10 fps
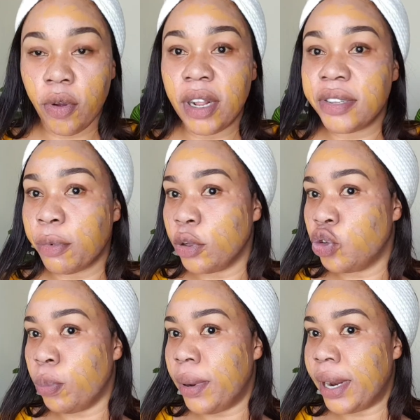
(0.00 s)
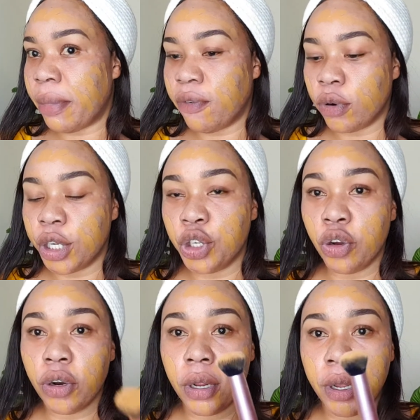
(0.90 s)
next I'm going to blend my
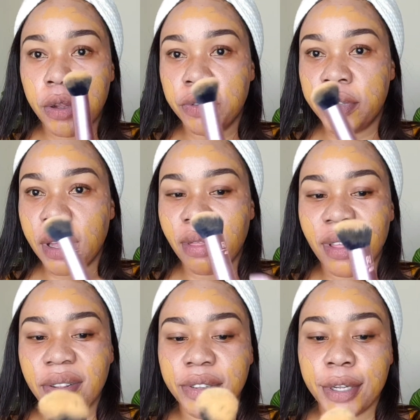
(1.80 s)
foundation using this